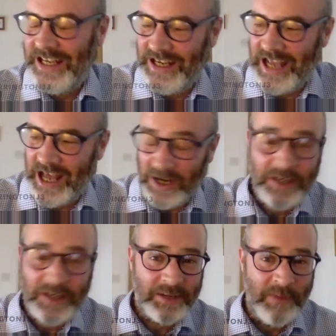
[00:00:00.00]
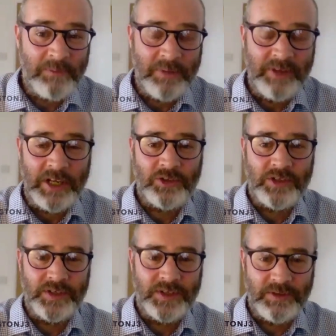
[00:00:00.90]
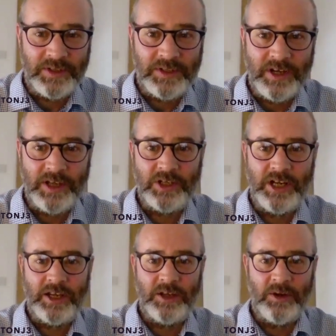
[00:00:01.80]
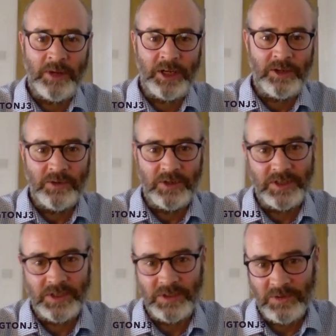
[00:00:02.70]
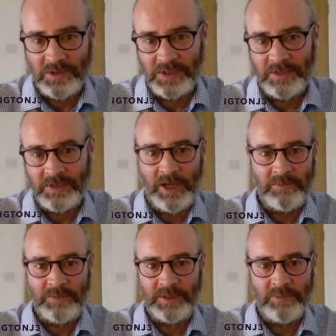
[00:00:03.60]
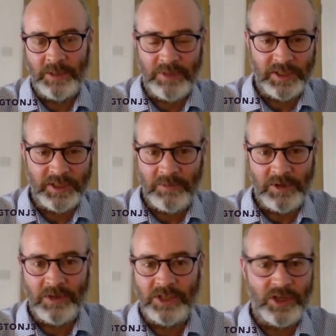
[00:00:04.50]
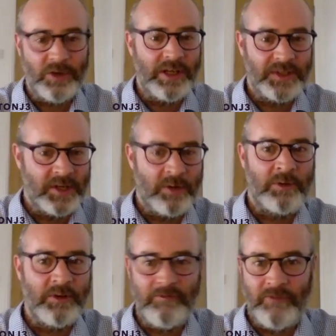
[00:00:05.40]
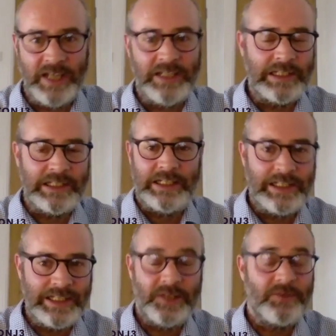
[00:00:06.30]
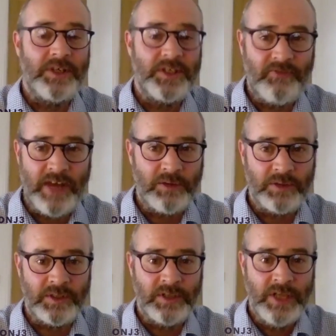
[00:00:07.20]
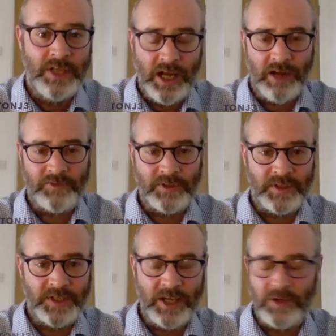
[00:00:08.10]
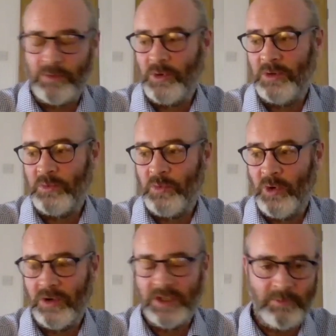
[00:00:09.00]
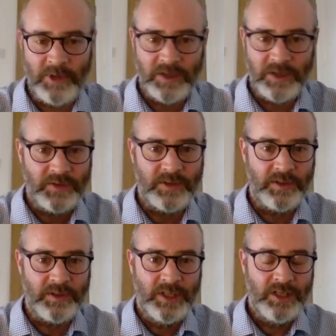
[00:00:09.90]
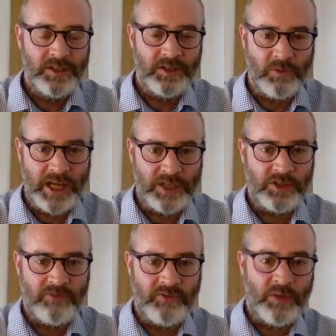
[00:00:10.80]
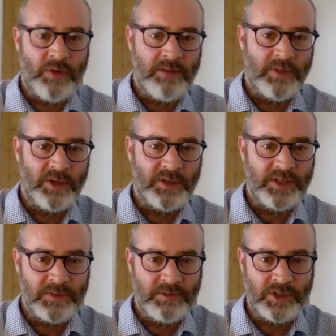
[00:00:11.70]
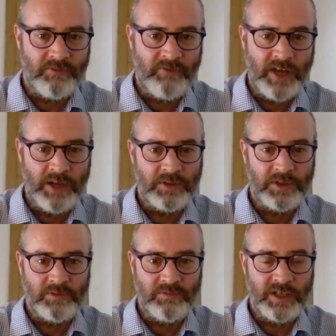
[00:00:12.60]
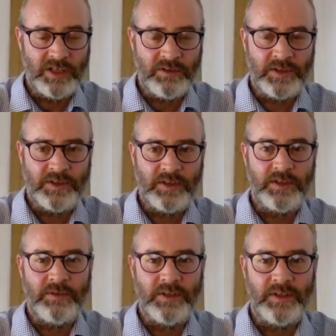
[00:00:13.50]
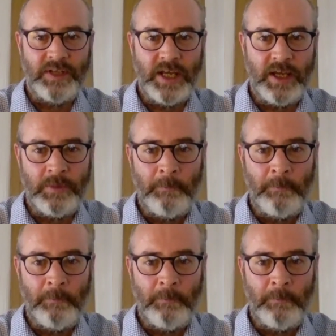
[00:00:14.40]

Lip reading: And it might be of interest to international economic lawyers and law and development people. The WHO has a number of phases in its history. It's founded after the Second World War as part of the range of UN bodies which are founded or reconstituted then.